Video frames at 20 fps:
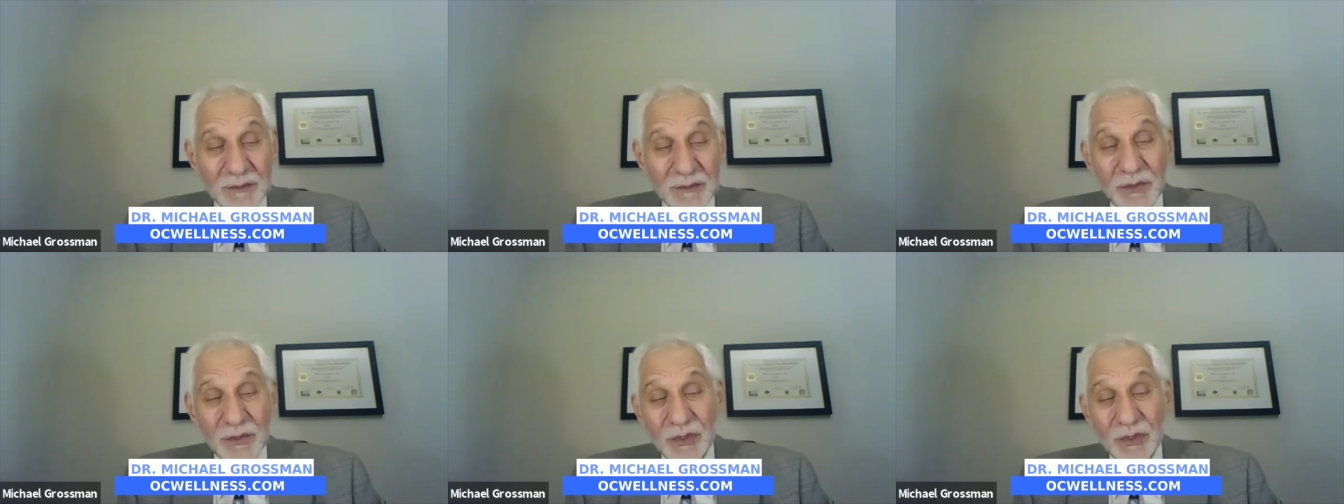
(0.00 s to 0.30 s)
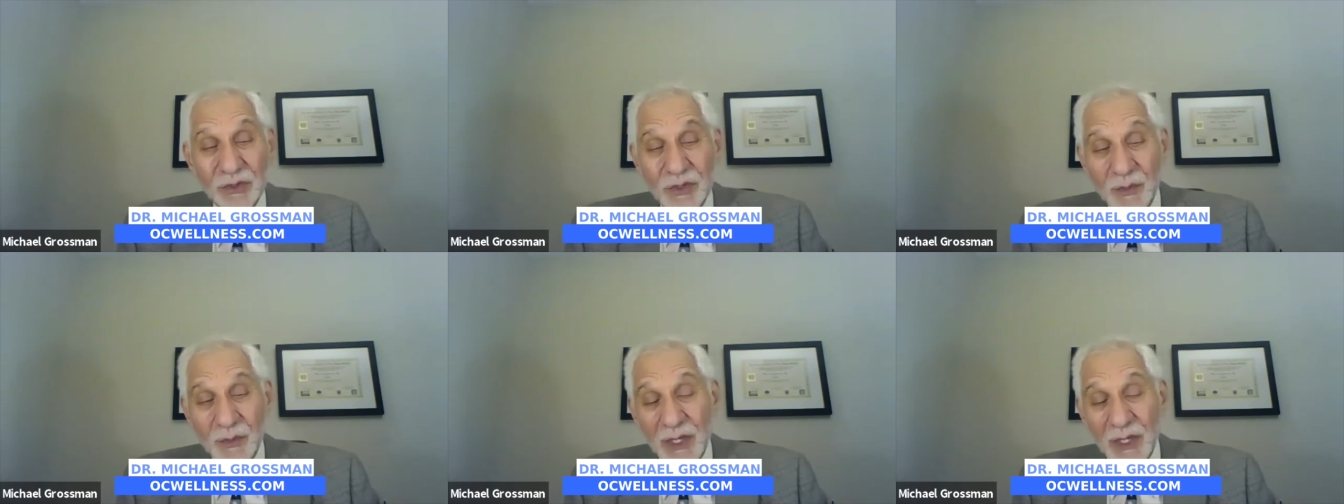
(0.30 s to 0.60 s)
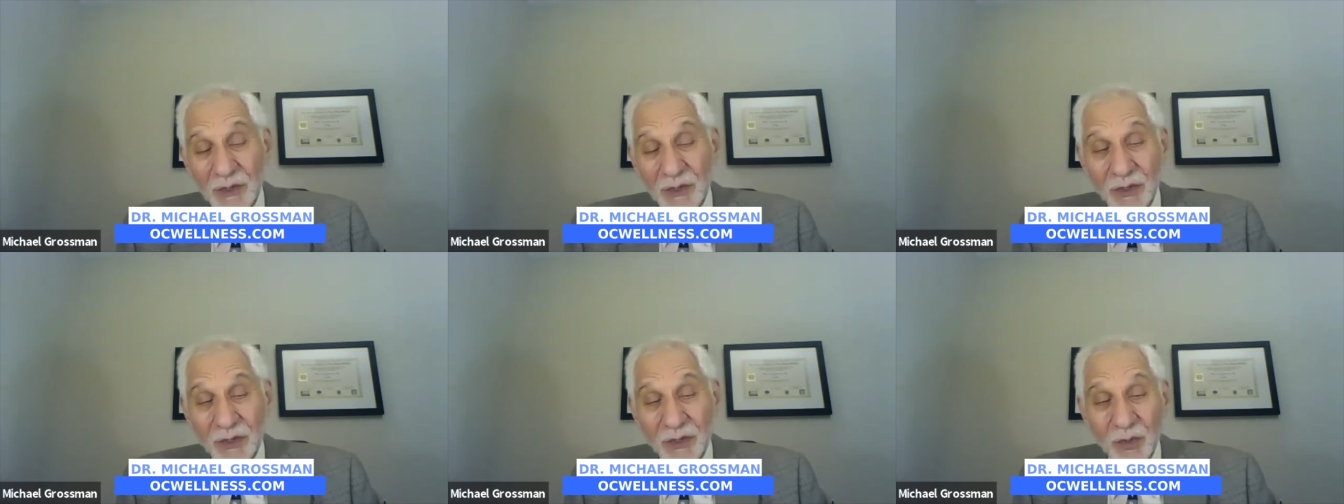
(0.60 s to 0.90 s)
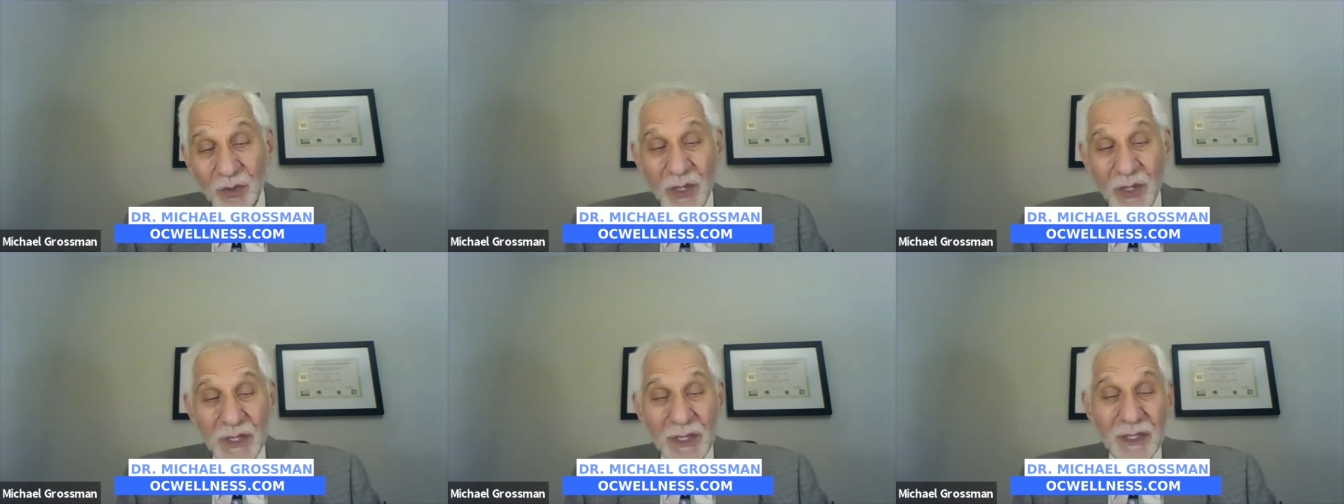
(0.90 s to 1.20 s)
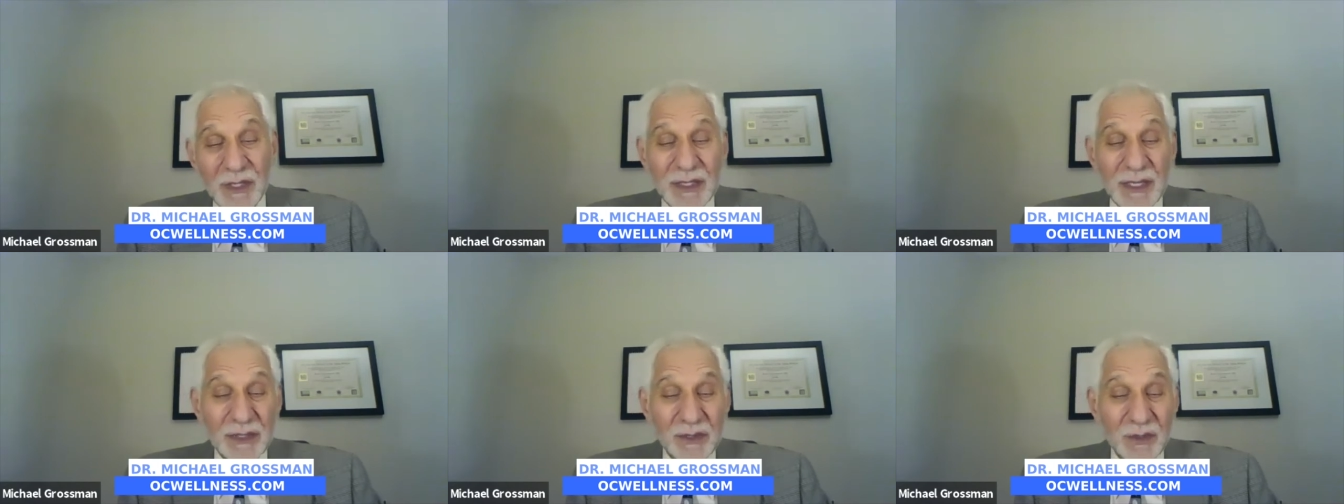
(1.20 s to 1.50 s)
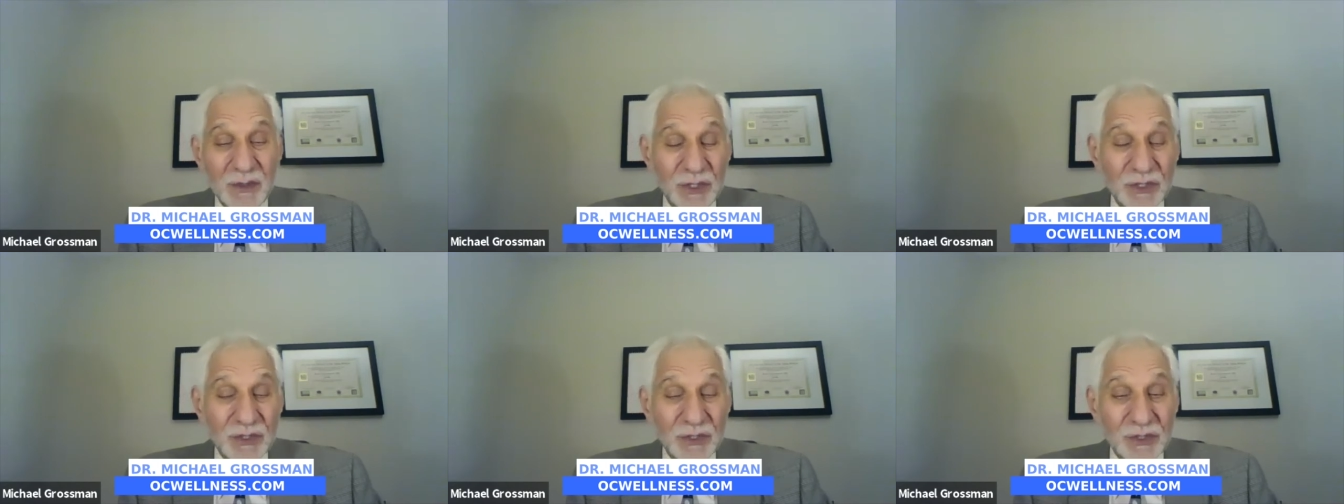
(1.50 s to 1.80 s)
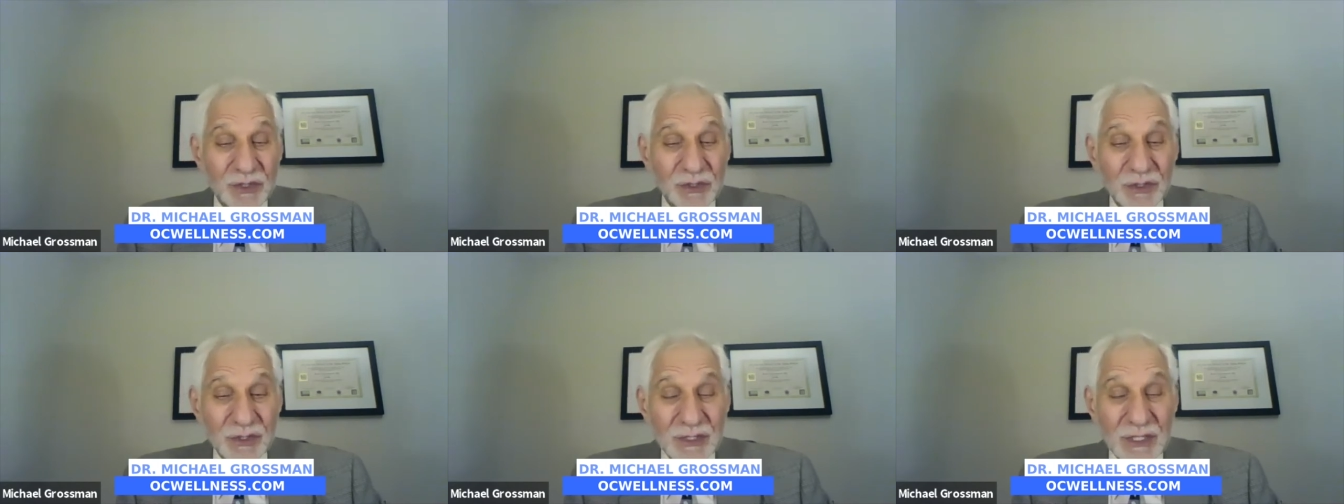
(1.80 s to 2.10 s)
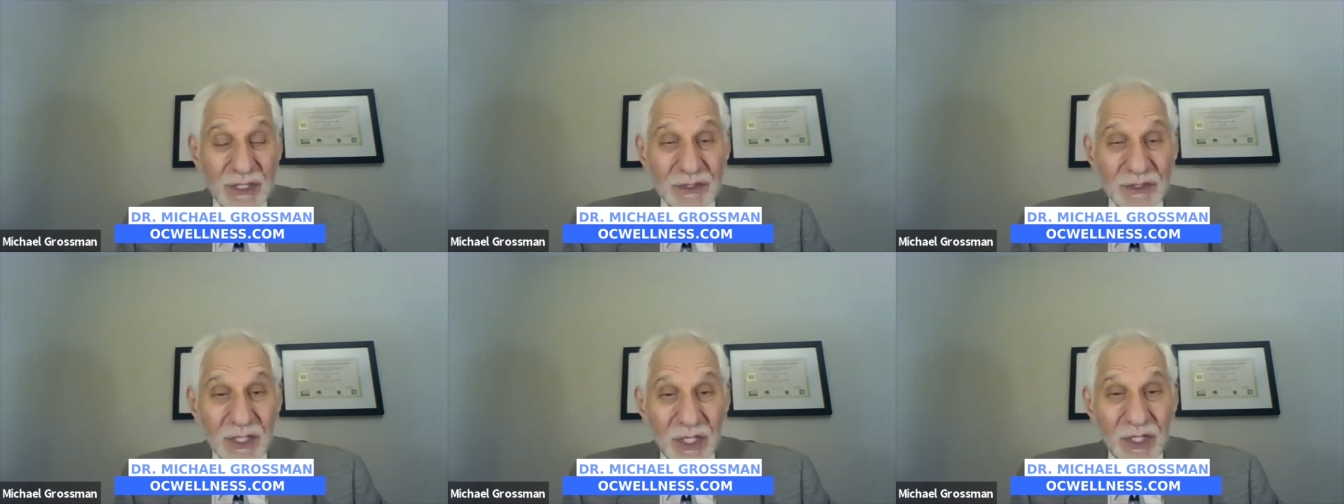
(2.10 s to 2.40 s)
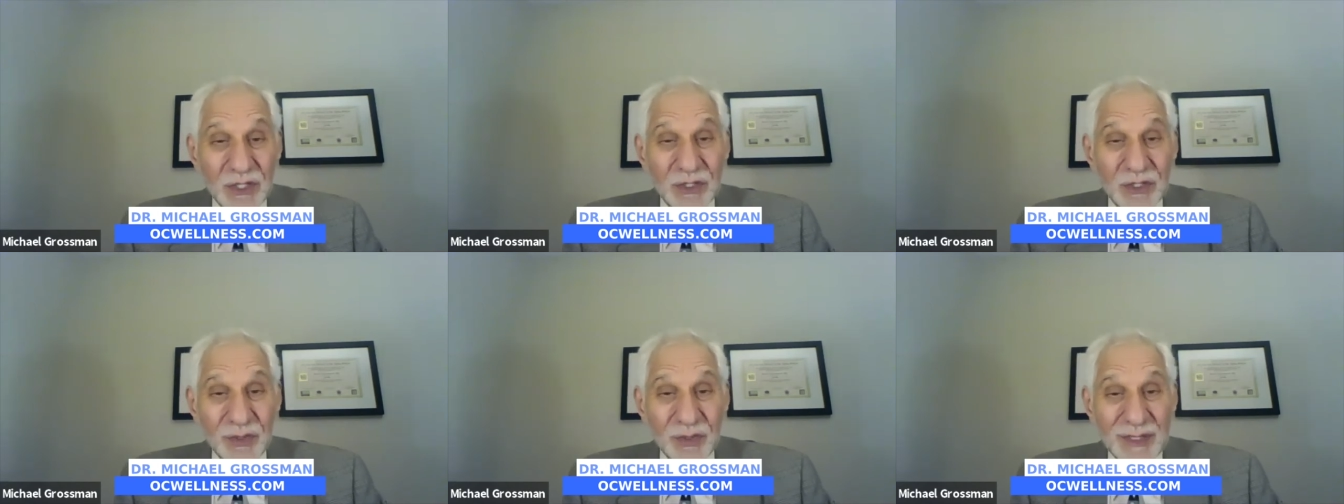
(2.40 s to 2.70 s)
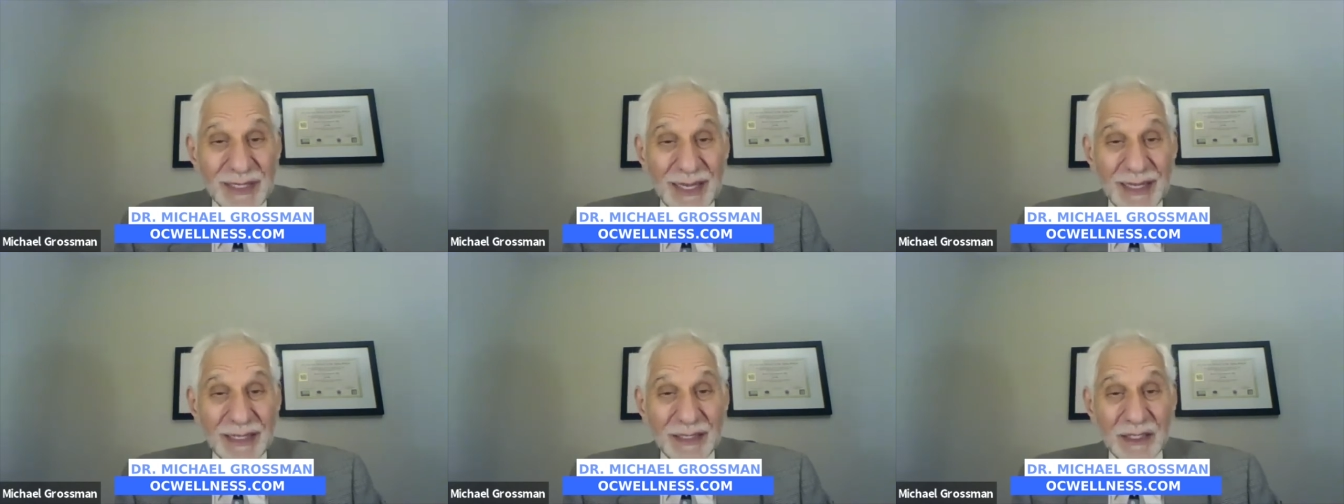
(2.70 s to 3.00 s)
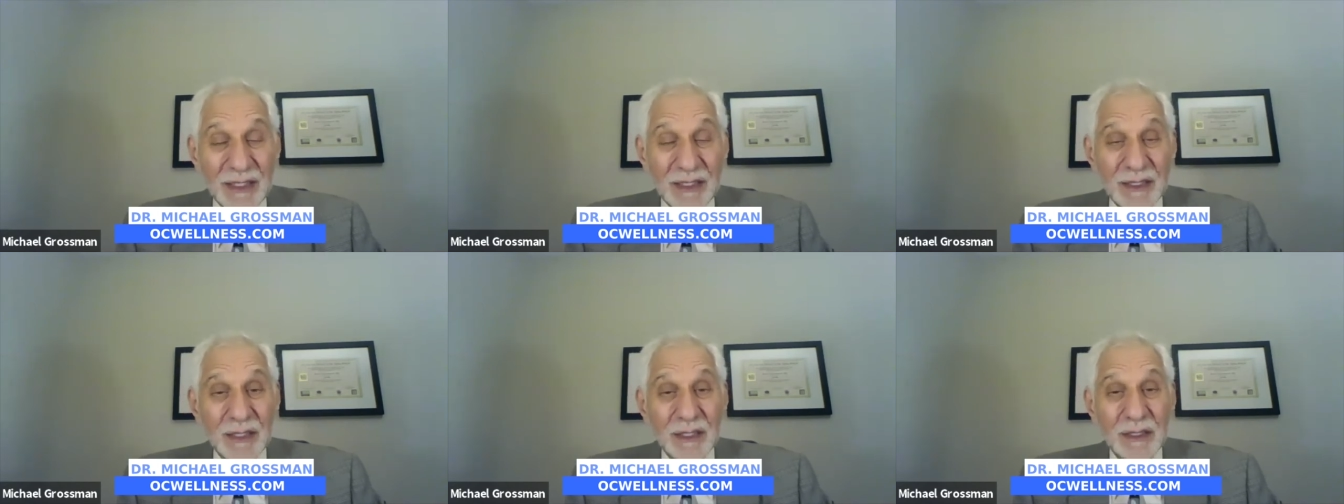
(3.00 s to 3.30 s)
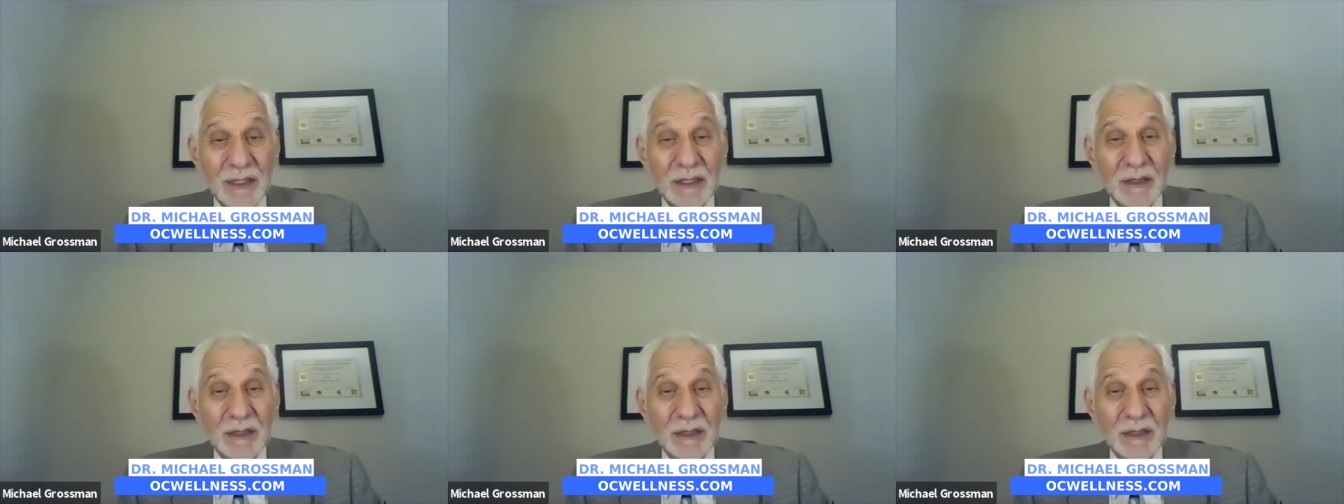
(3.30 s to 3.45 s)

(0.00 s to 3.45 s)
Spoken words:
We used to be 120, now the research says 180